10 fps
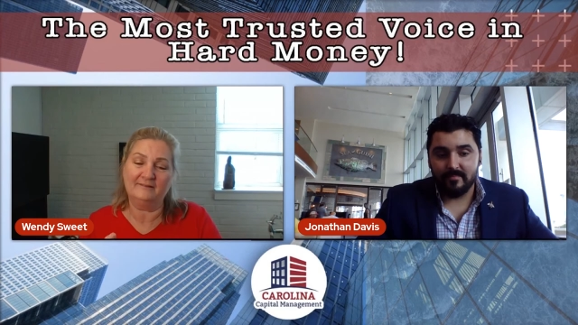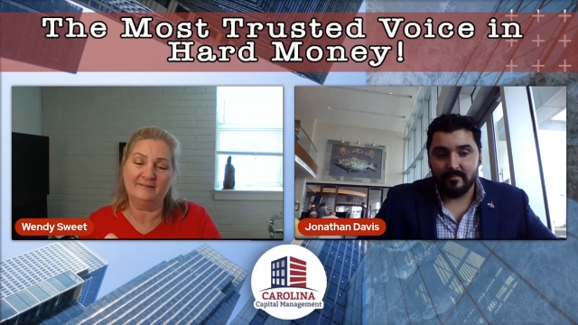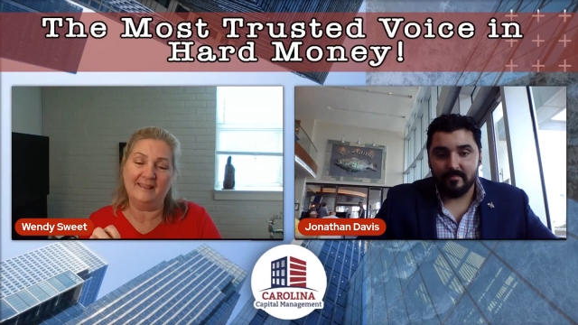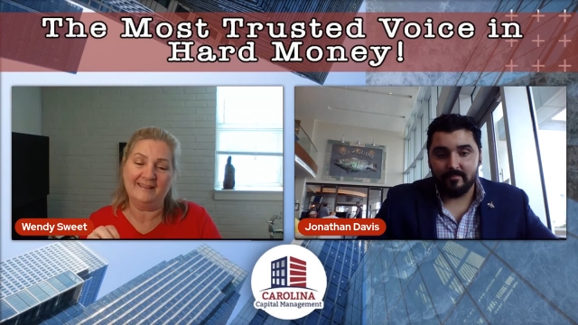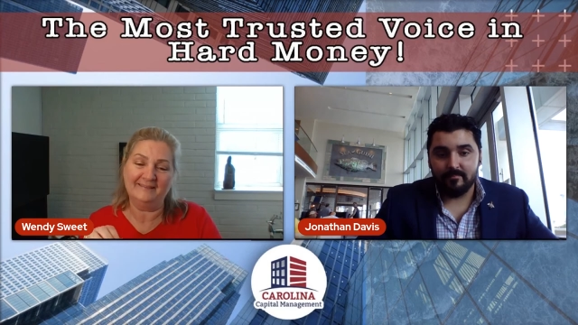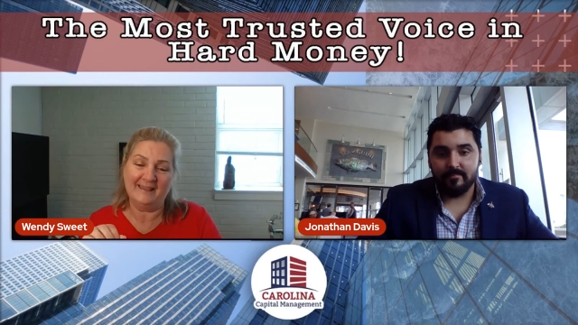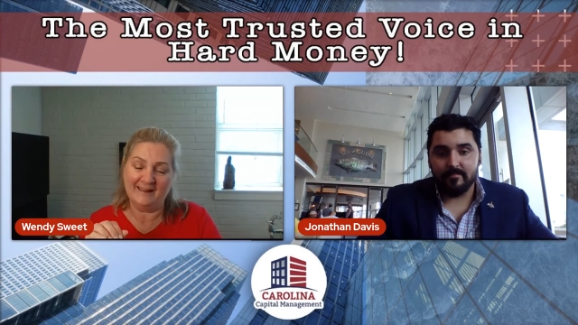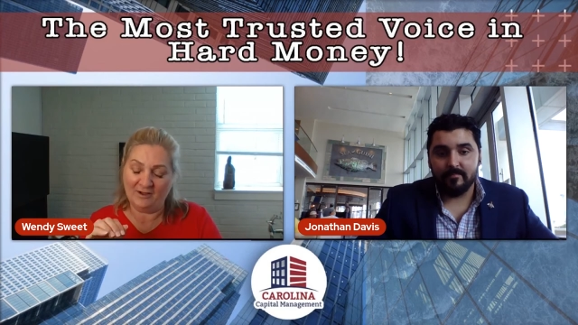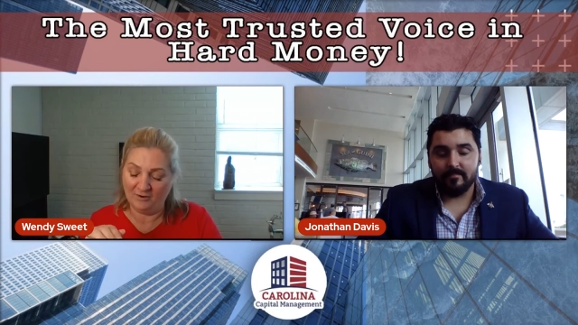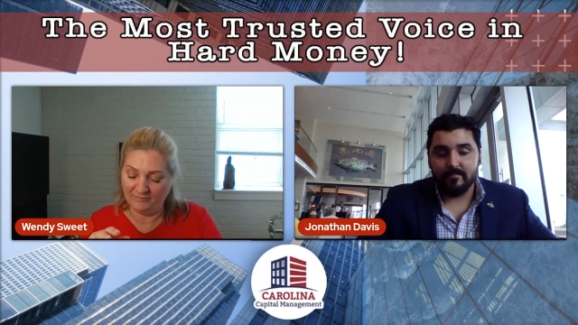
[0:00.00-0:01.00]
Speaker 1: saying
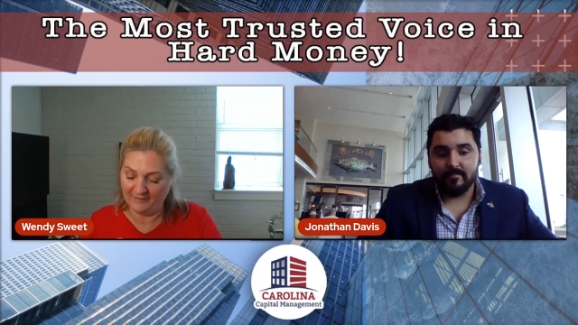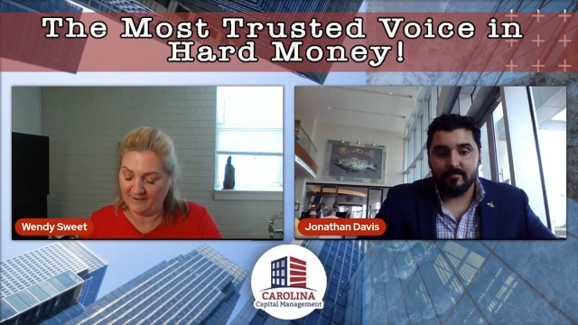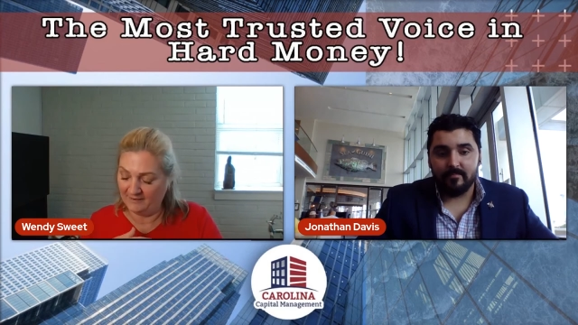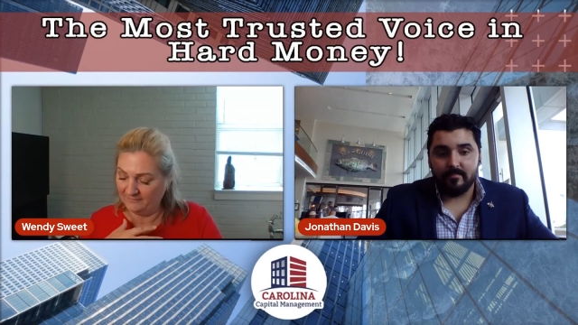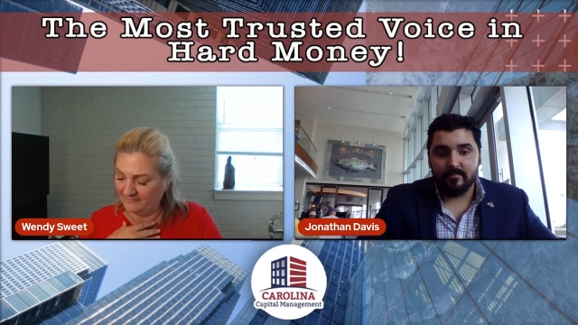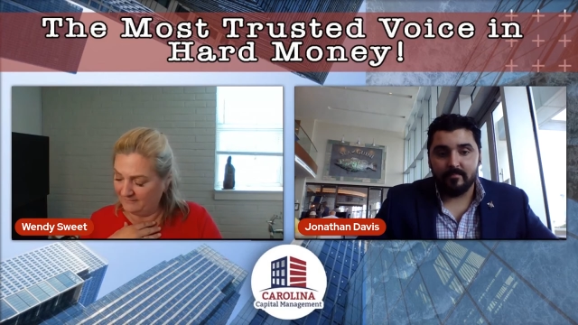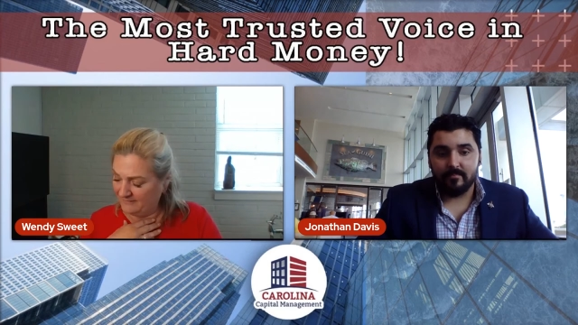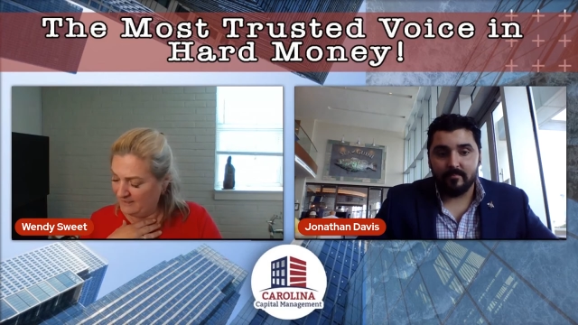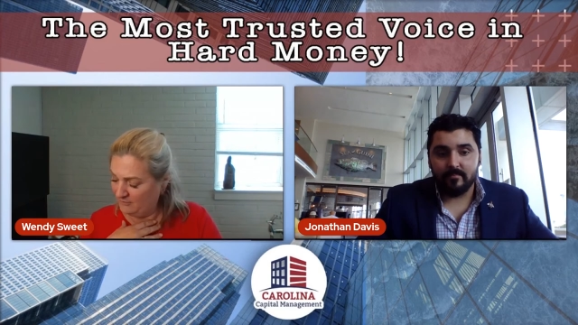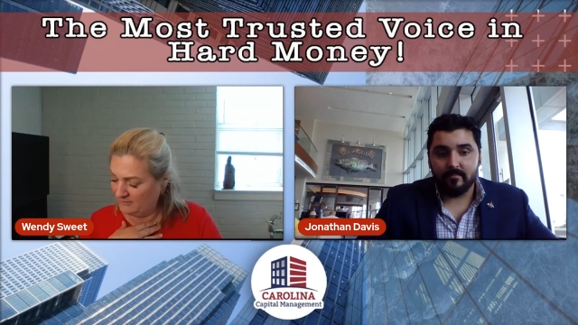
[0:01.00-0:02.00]
that all the houses
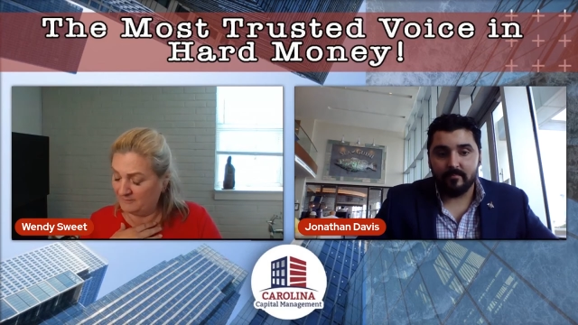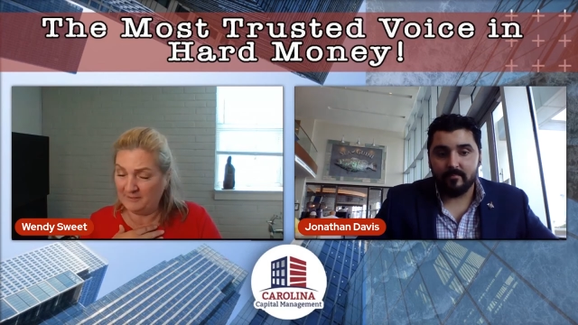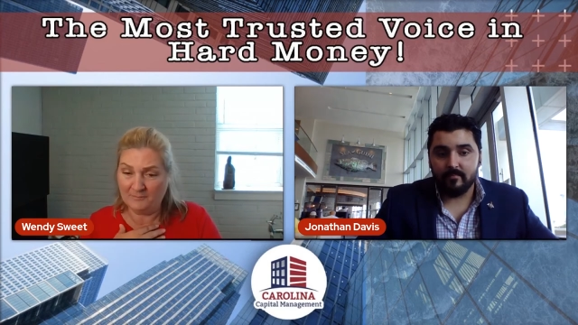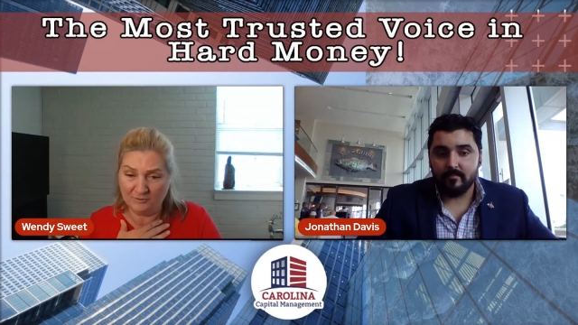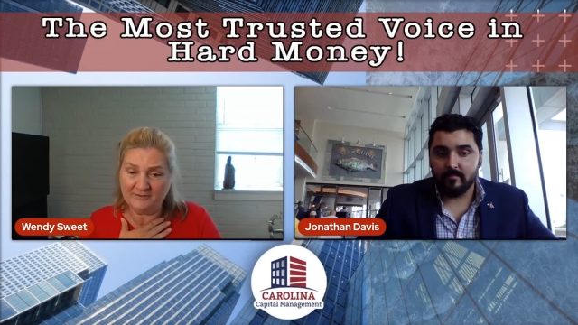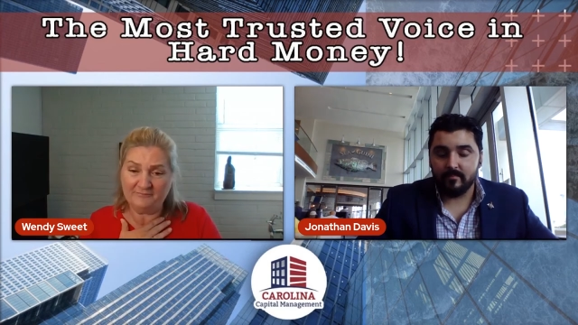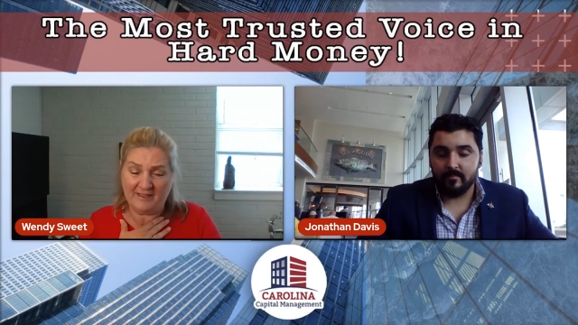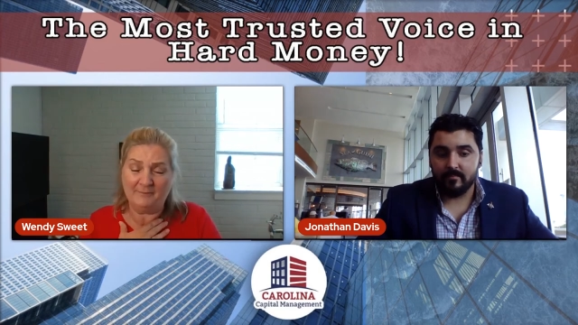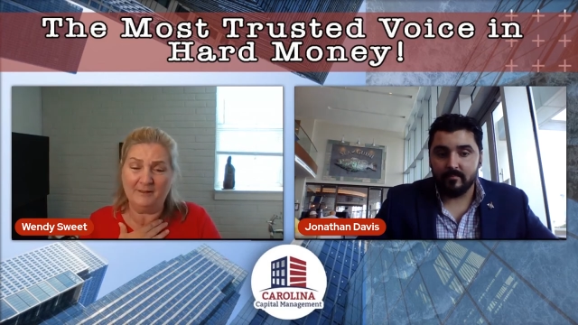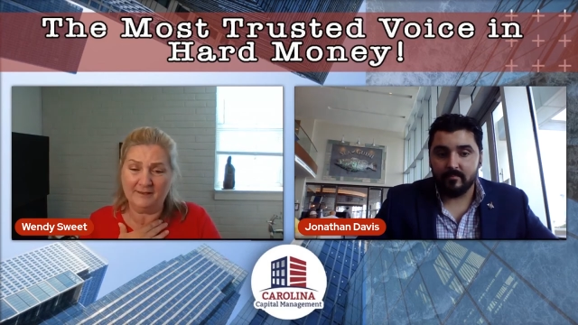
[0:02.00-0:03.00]
now can be
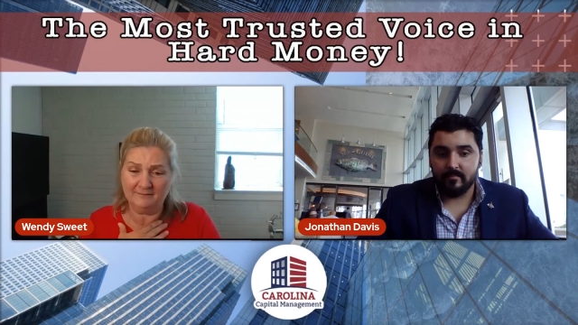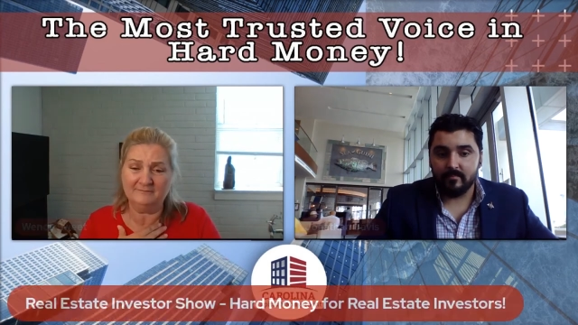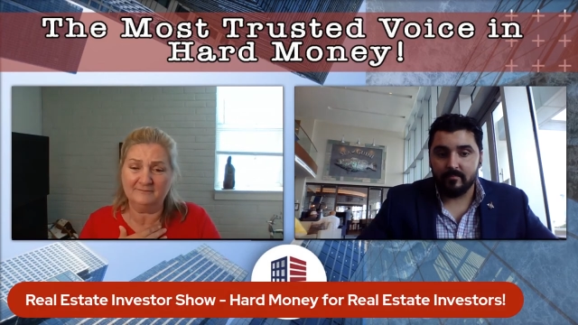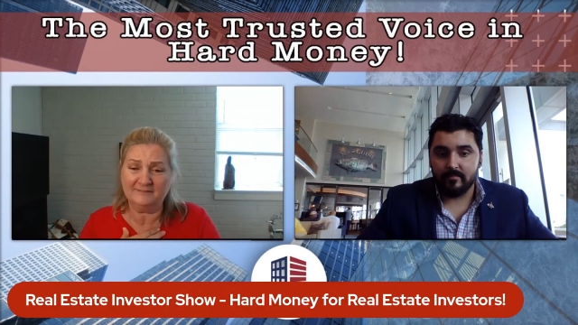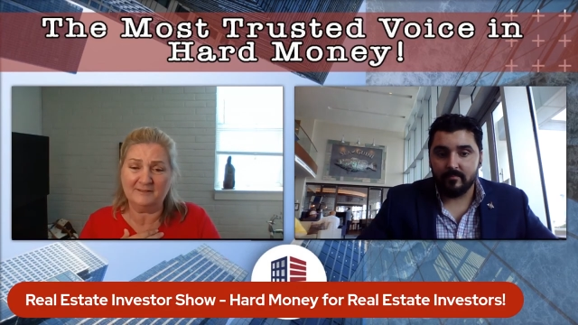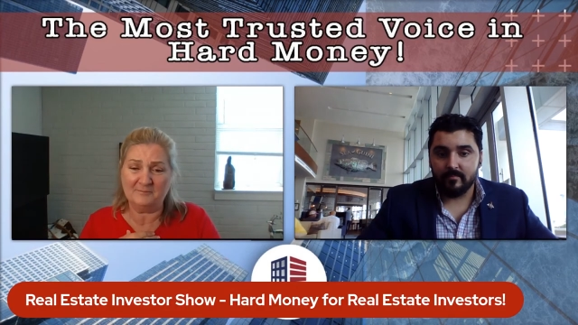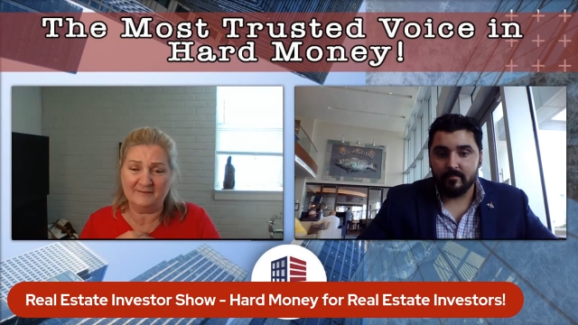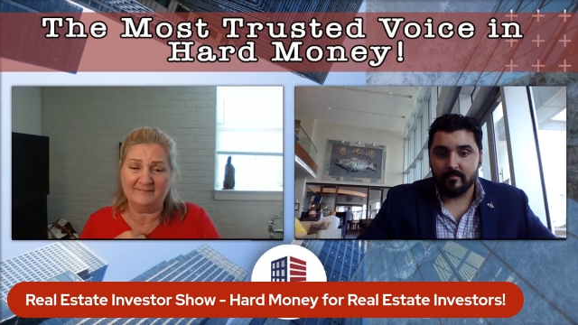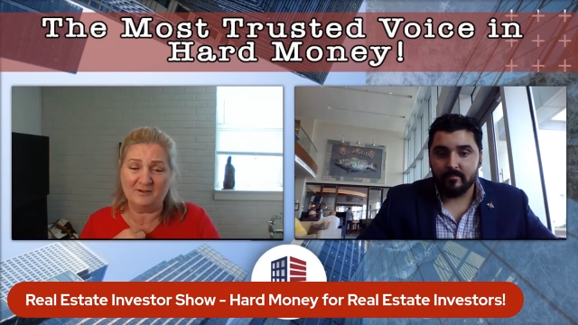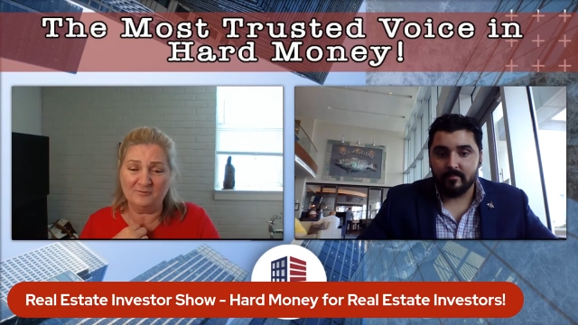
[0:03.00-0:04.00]
multifamily, can
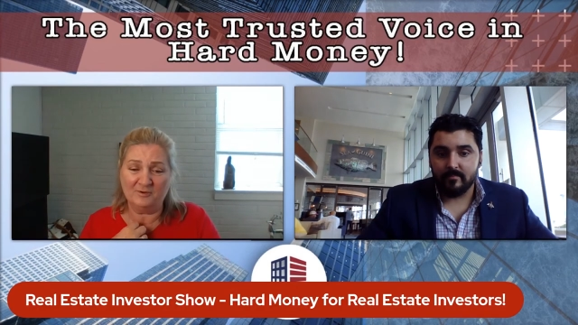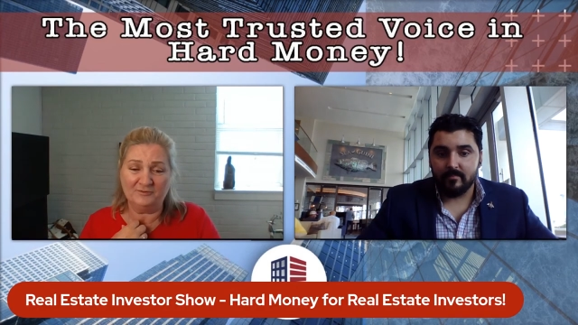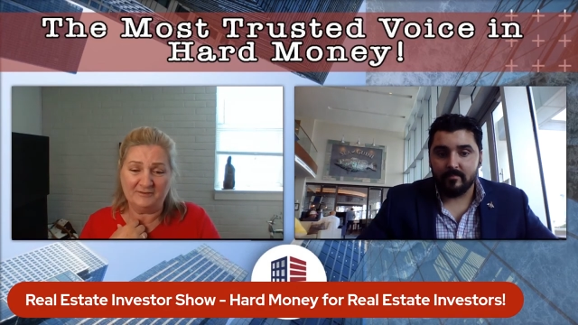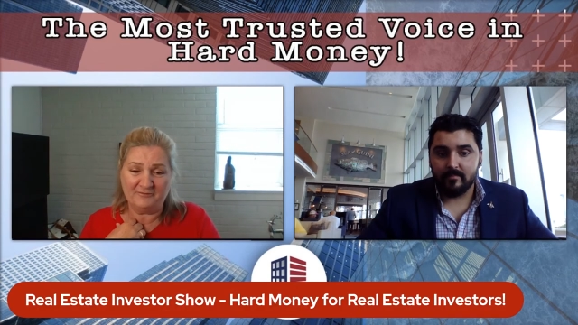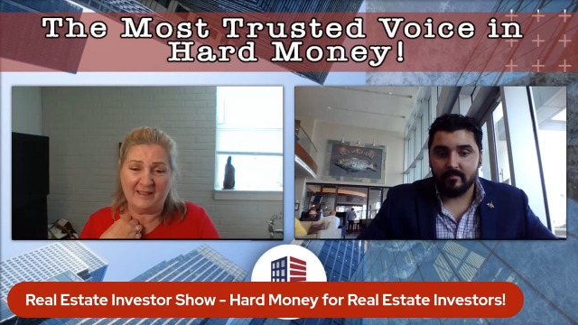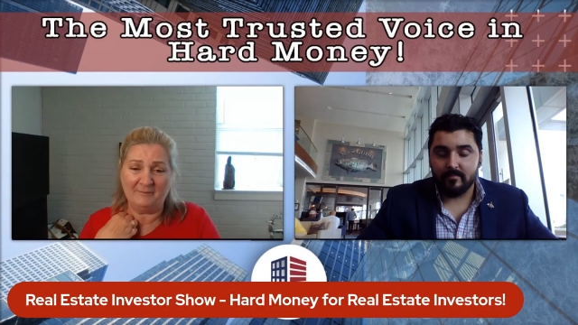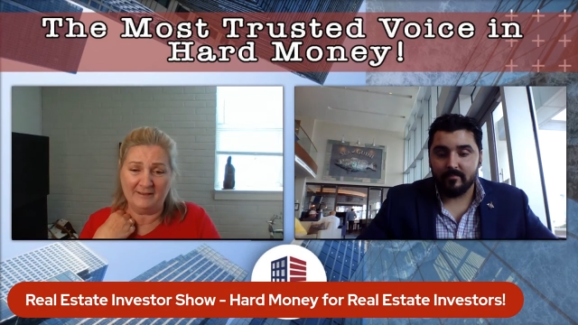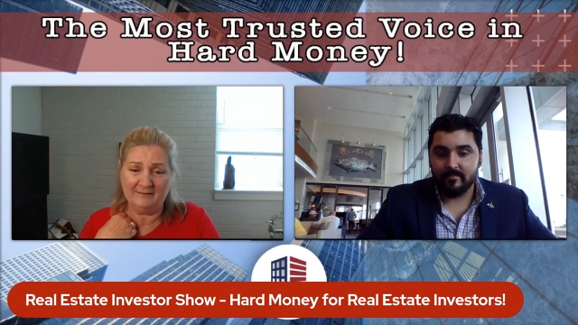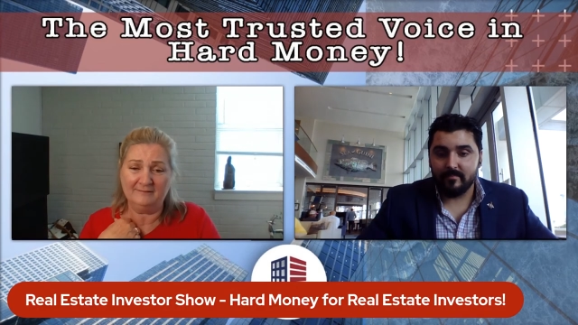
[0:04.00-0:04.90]
be zoned mm-hmm. multifamily.